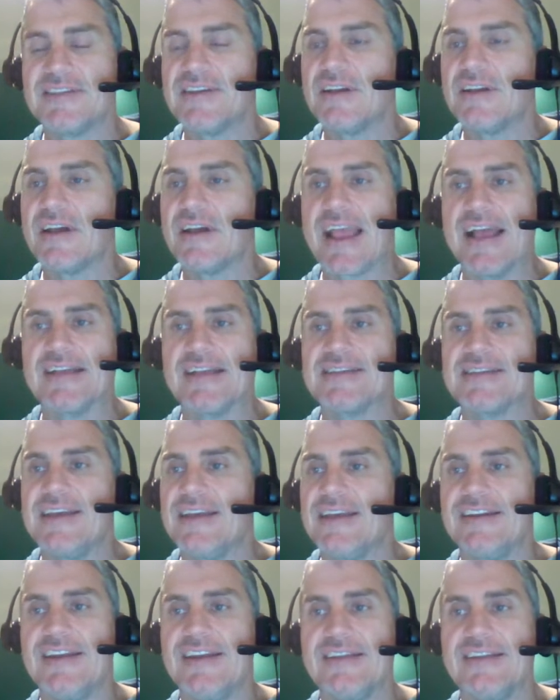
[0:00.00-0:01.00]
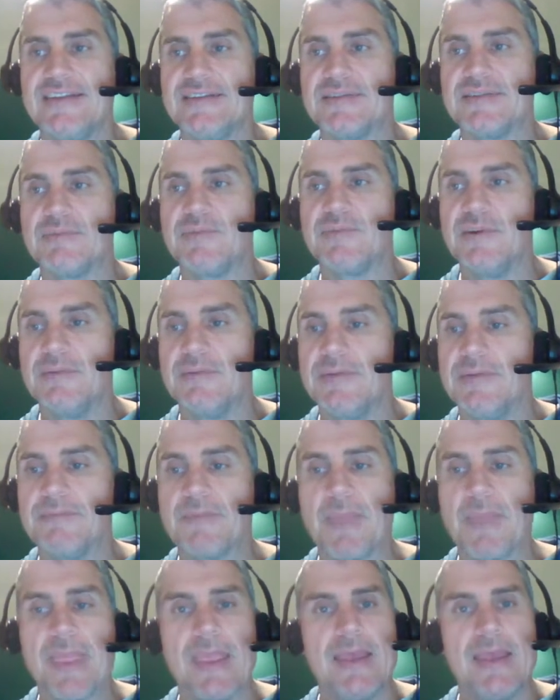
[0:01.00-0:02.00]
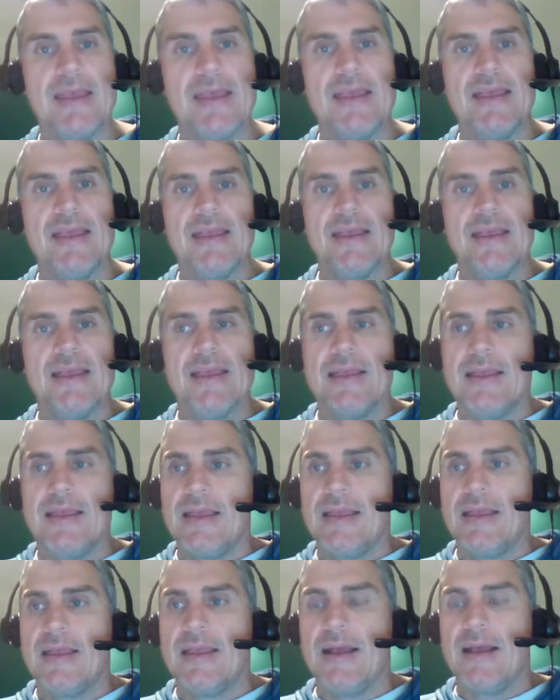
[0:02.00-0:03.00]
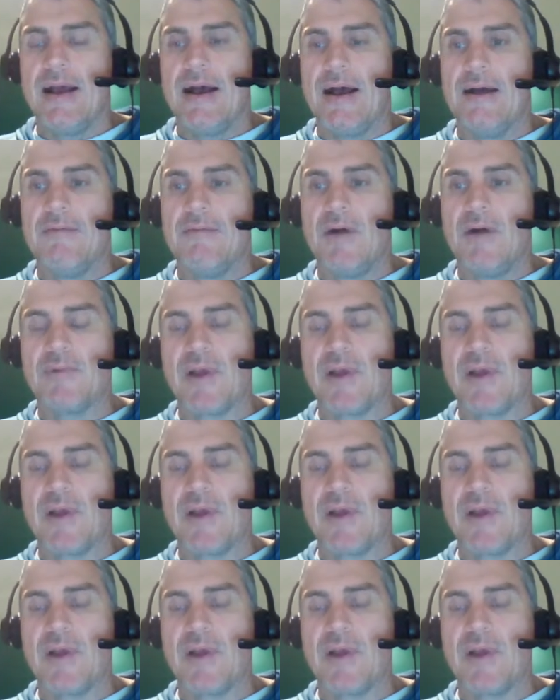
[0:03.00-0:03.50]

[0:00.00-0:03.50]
I can't stand another disappointment. I'm